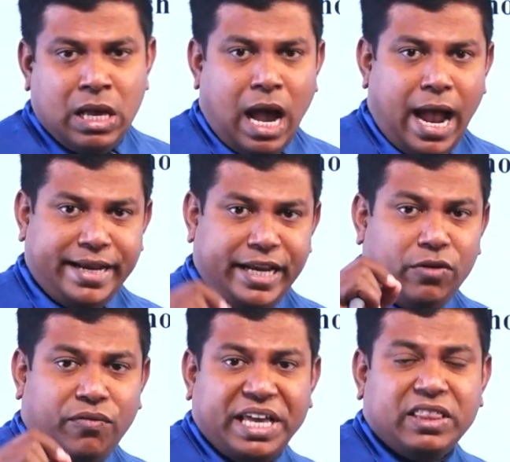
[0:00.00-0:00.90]
I need to
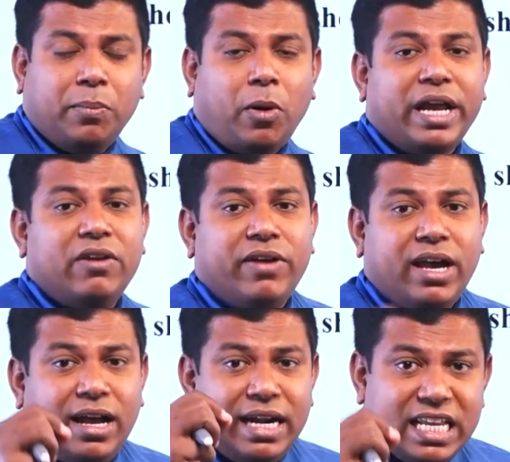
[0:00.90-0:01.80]
find the point
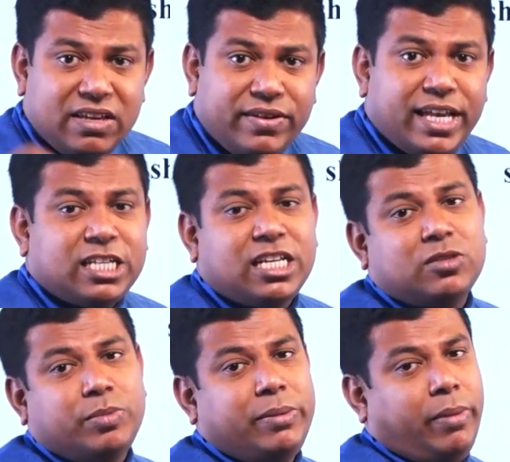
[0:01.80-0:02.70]
where deviation is
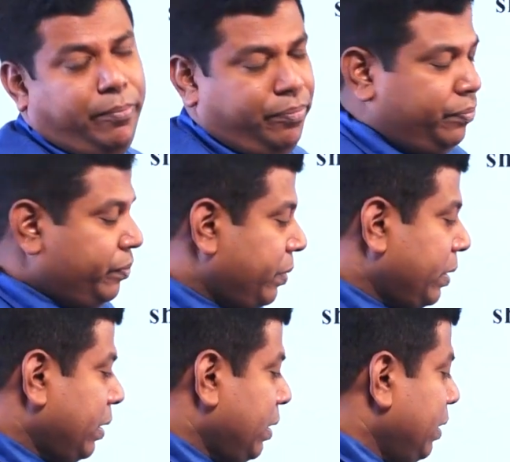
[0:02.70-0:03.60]
minimum.
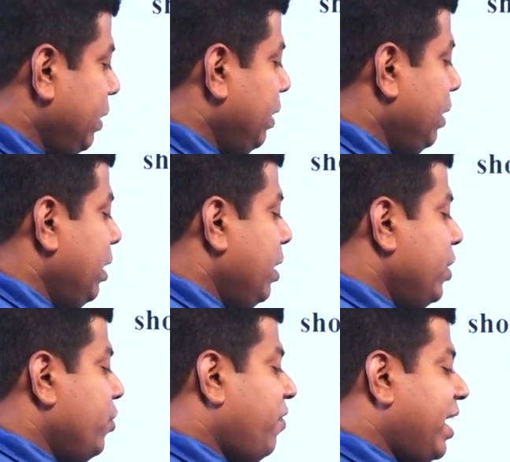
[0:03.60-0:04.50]

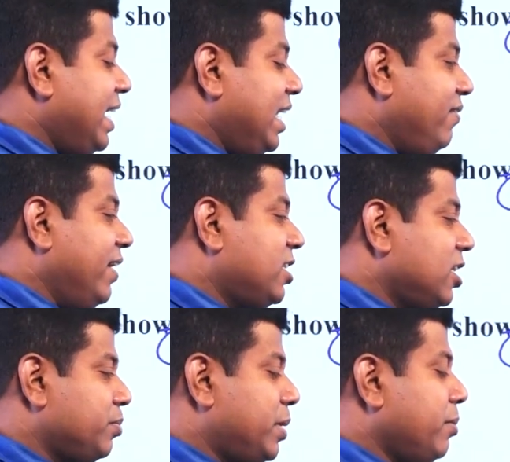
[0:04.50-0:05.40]
To find deviation
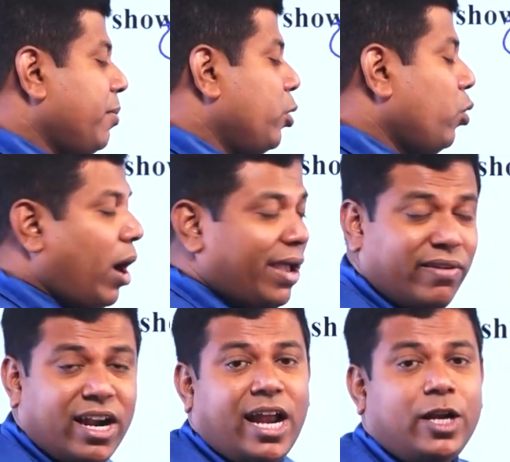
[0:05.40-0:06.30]
is minimum, you know
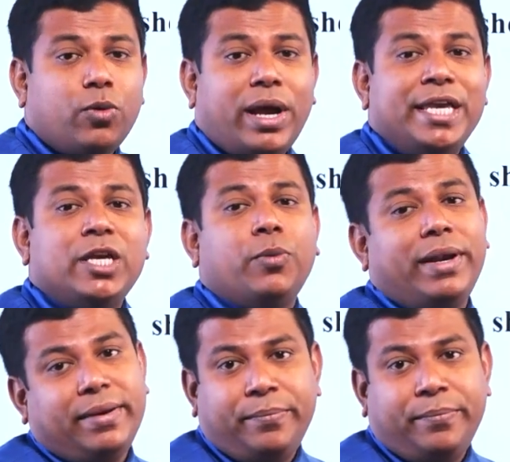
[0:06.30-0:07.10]
I1 and I2 are equal.